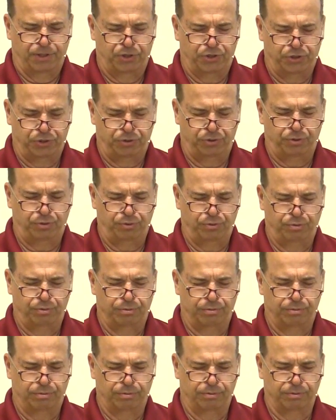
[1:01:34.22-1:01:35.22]
to
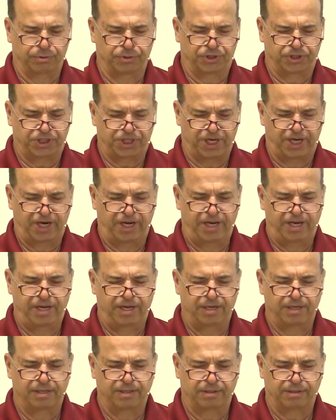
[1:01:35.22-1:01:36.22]

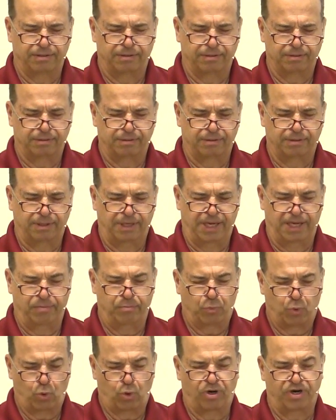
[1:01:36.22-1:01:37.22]
study in
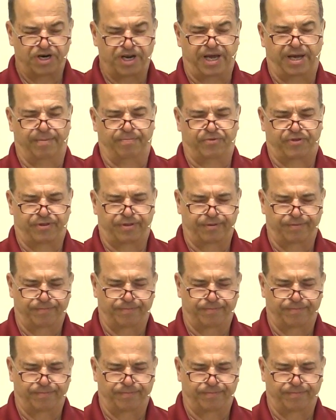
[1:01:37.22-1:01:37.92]
more depth